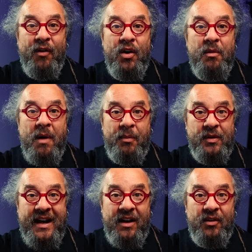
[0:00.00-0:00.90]
the volume up or
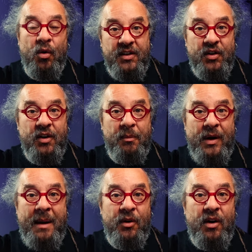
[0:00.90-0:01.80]
down, to turn the
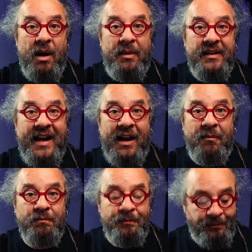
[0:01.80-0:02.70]
parameter up and down.
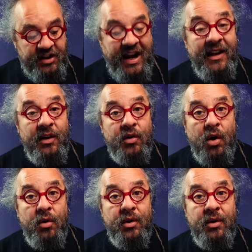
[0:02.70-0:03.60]
Channel
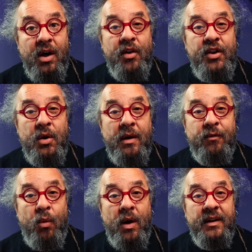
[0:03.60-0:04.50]
encoder on the
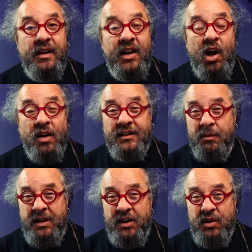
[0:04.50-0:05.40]
UF1 can
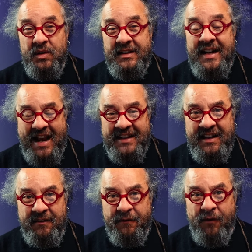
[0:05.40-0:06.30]
also be used
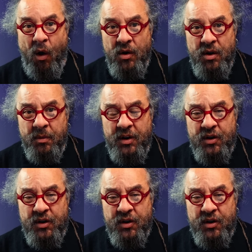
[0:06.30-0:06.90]
as a volume